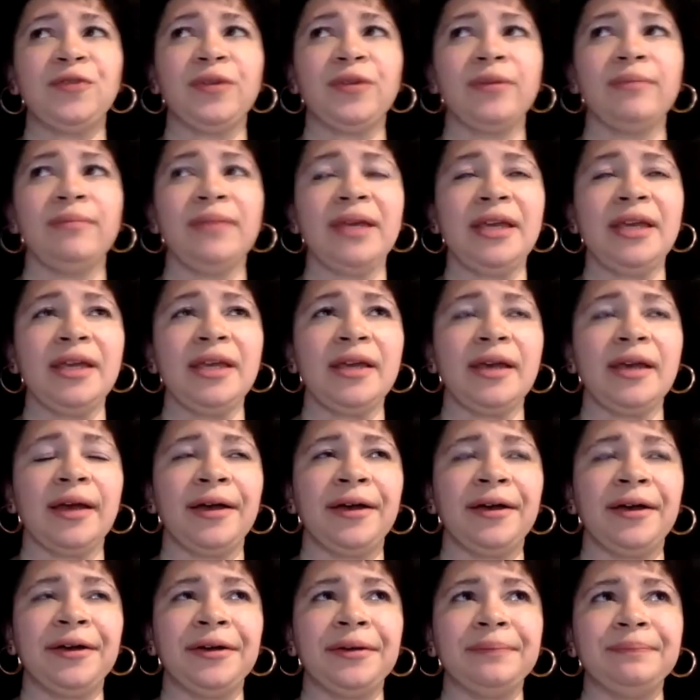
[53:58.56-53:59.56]
for me,
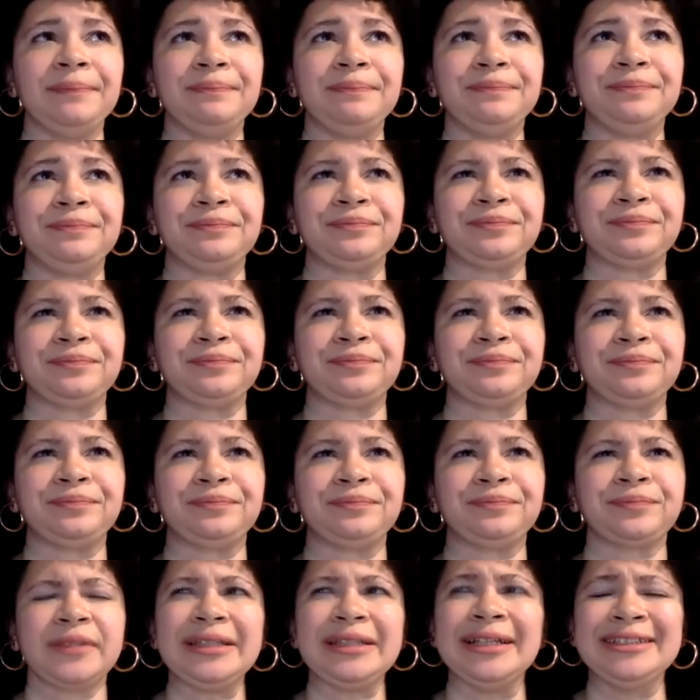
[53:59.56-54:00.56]

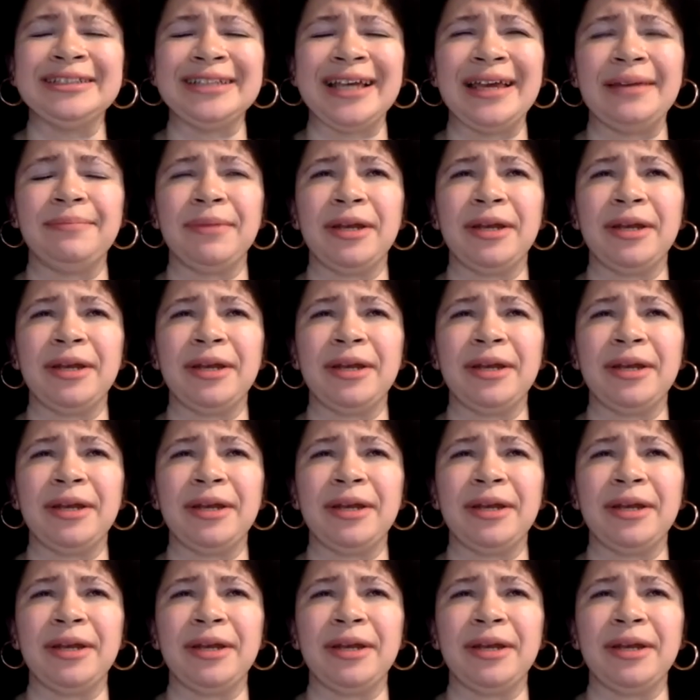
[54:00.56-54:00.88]
as I